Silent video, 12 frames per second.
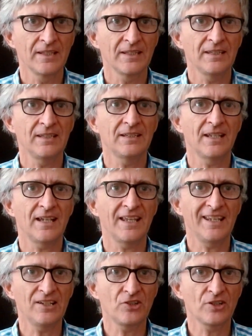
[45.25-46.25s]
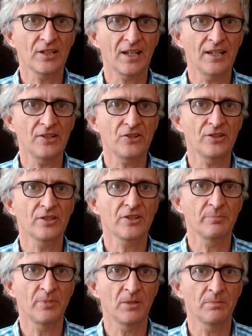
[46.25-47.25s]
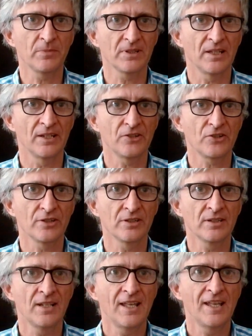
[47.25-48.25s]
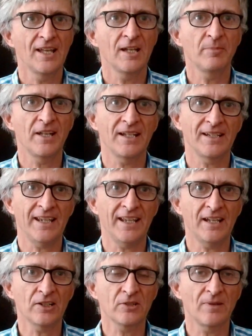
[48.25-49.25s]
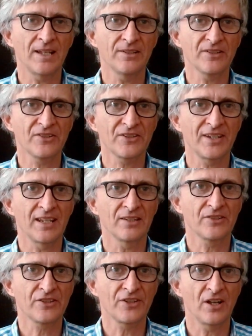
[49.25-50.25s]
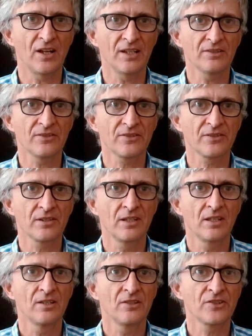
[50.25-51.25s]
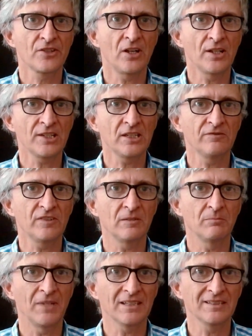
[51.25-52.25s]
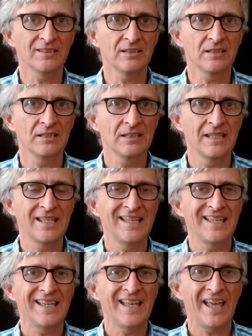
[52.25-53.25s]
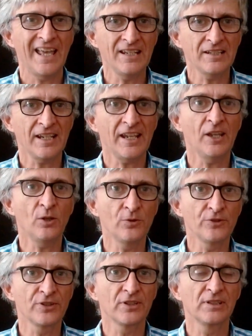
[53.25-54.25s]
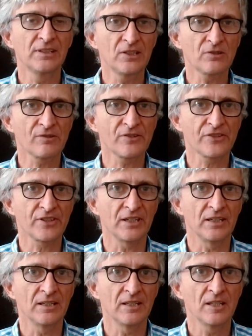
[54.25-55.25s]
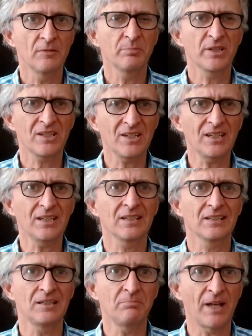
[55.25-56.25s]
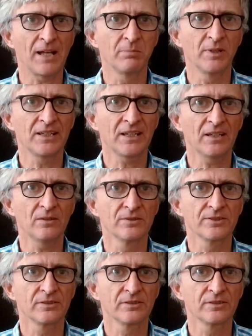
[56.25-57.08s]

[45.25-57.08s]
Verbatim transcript: in our education as a population about how to understand science, scientific method, and health literacy, particularly public health.